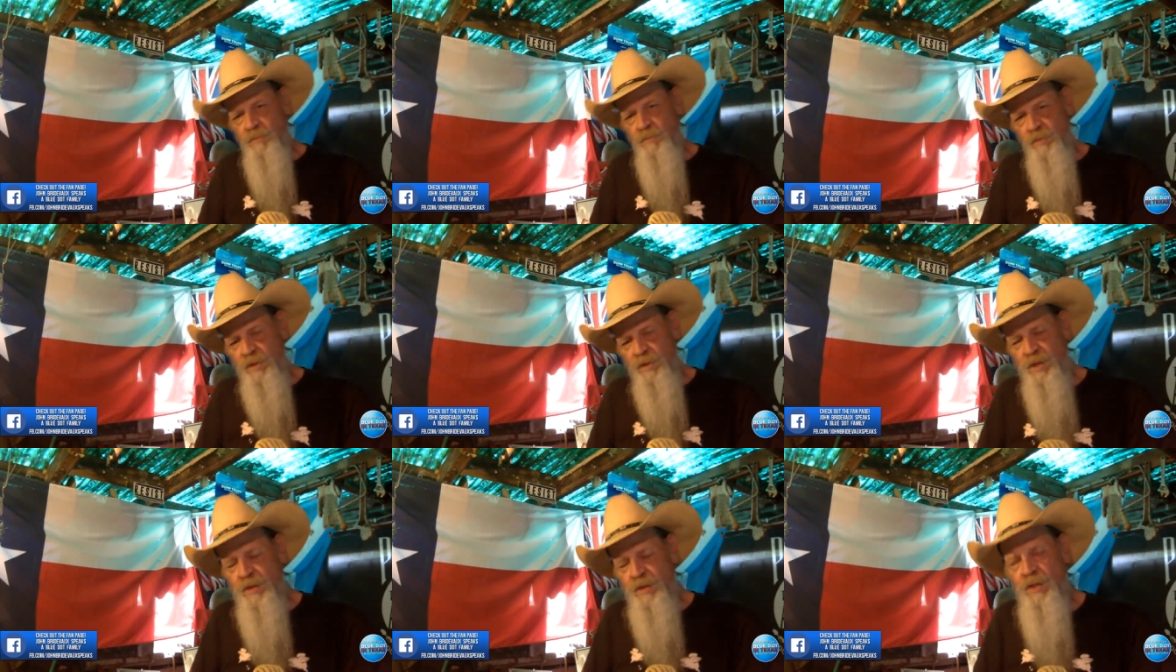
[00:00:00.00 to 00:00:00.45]

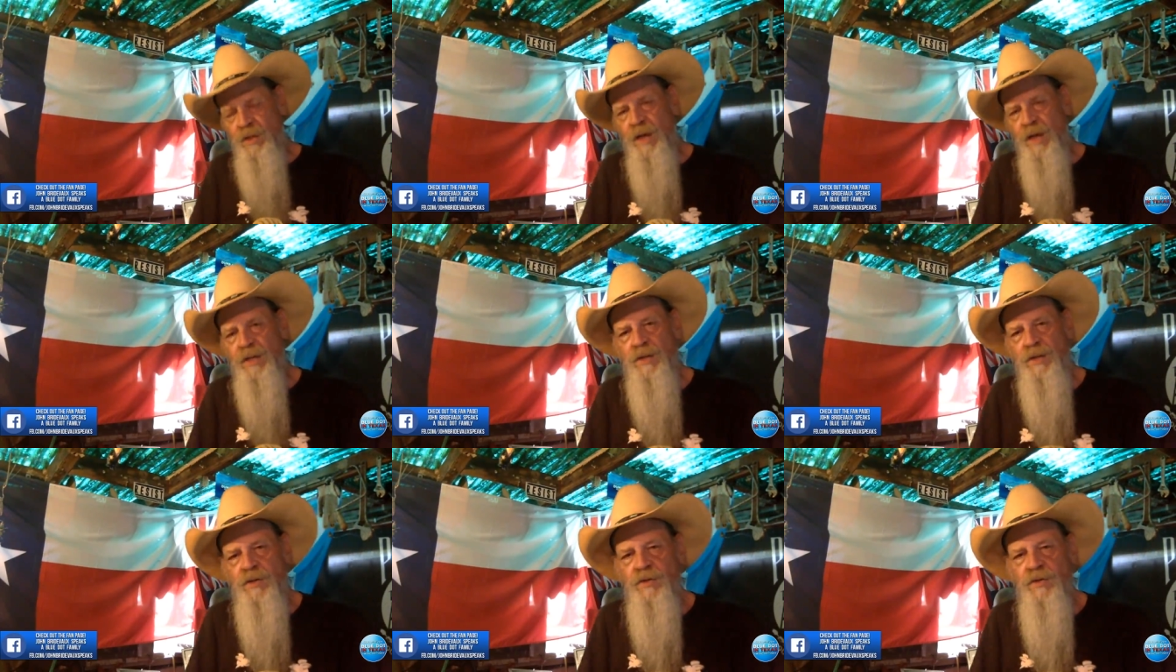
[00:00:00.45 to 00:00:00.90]
Get
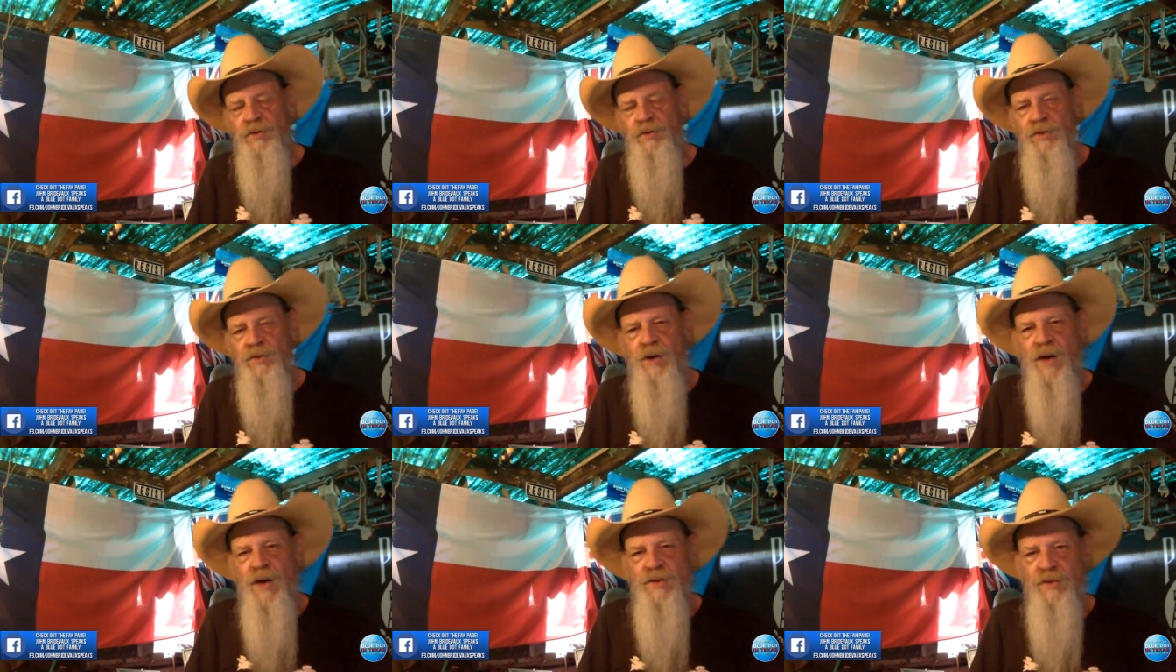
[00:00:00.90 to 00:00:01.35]
that
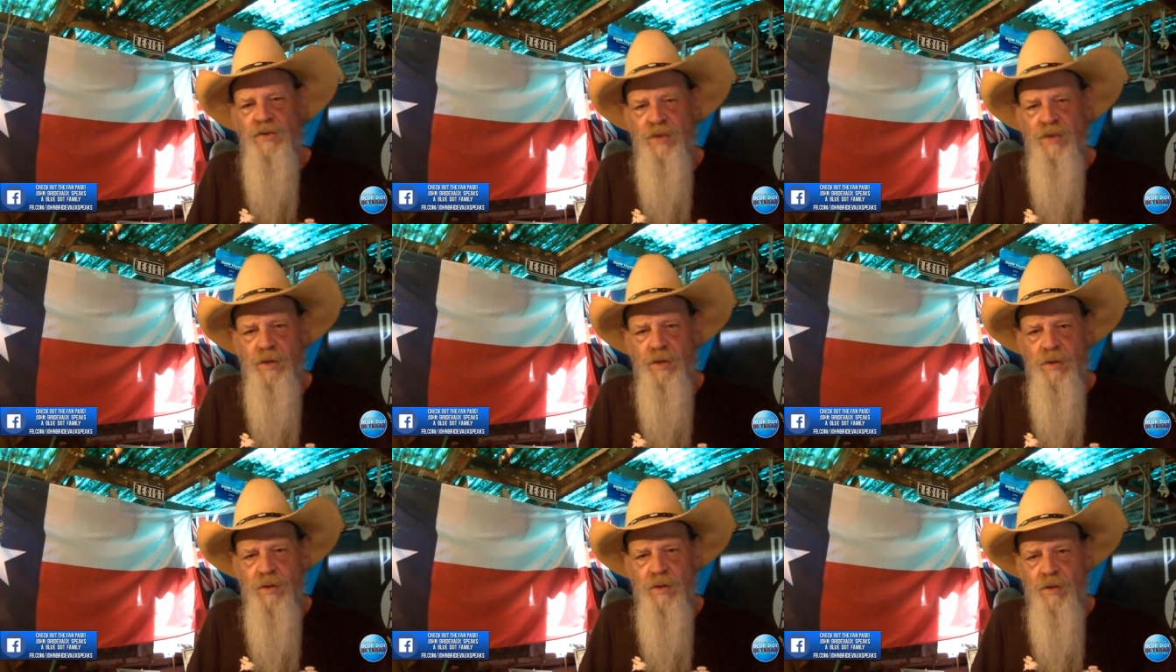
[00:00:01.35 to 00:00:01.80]

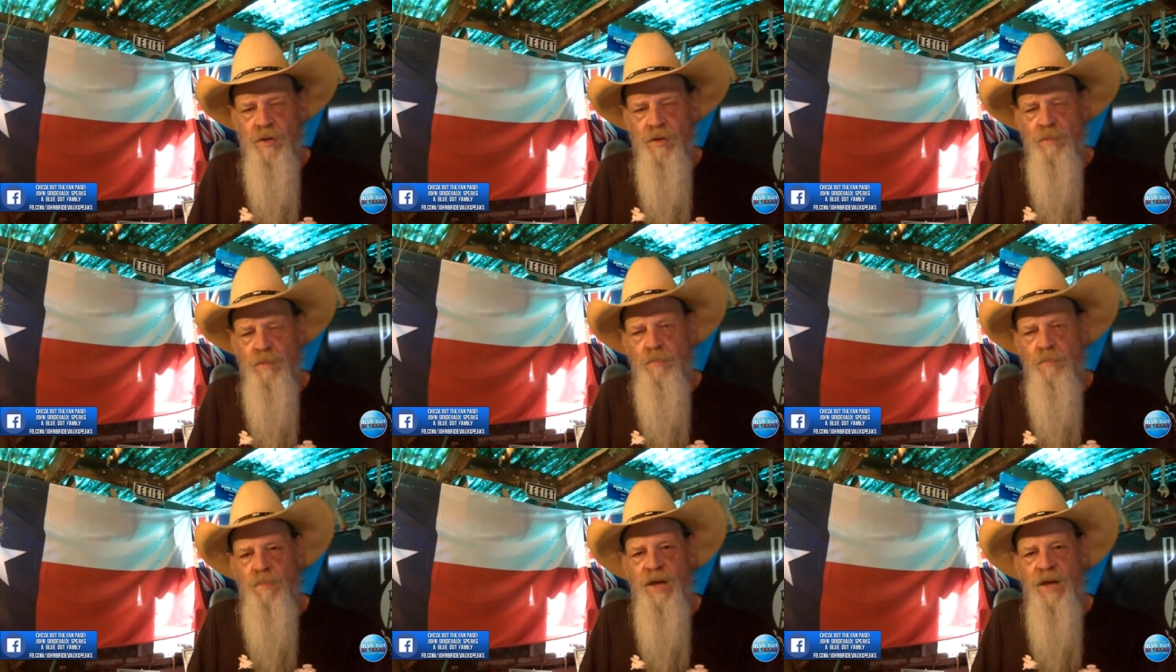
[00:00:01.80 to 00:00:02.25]
disgusting
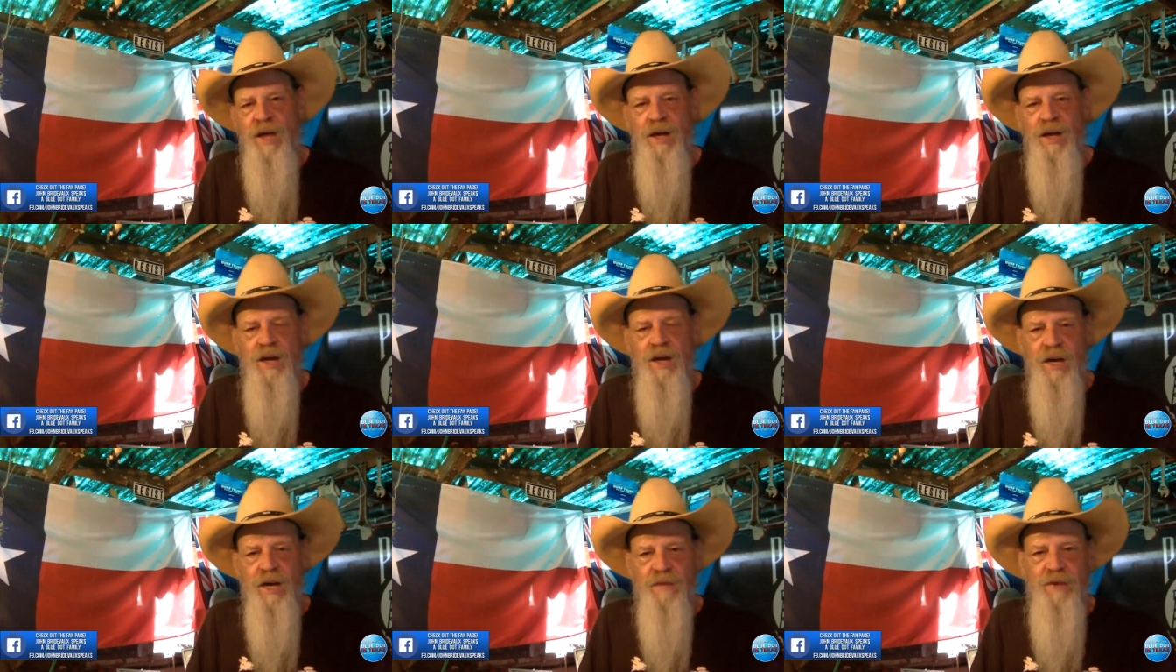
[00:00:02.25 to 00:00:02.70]

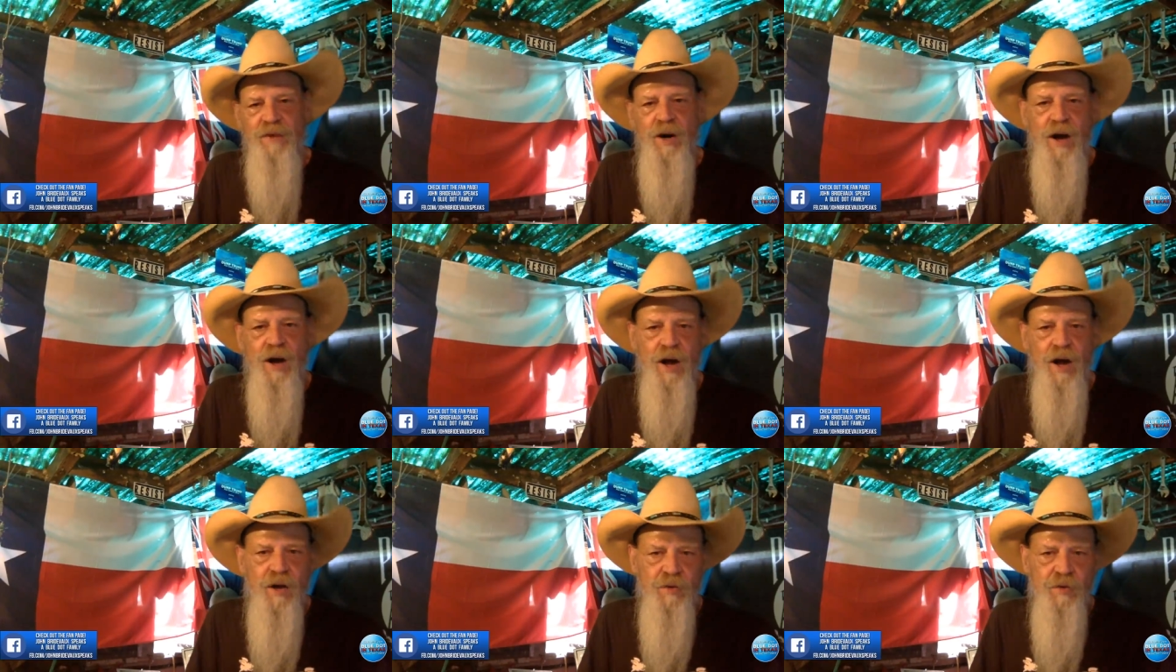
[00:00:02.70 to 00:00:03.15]
man out of our
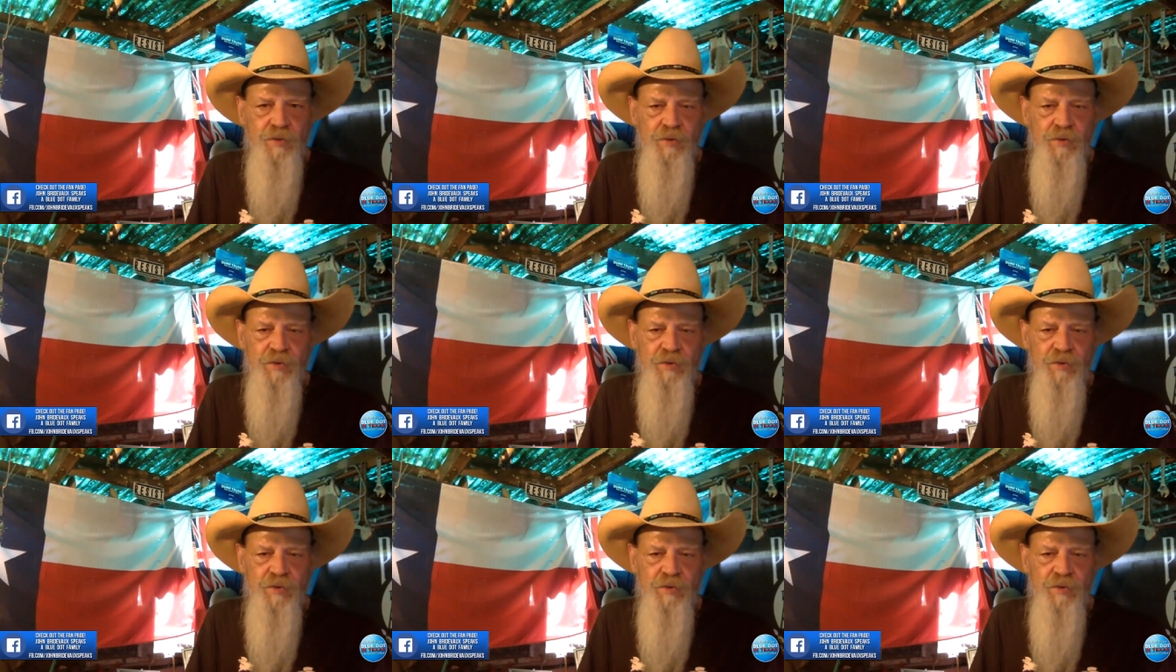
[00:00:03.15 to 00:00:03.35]
house.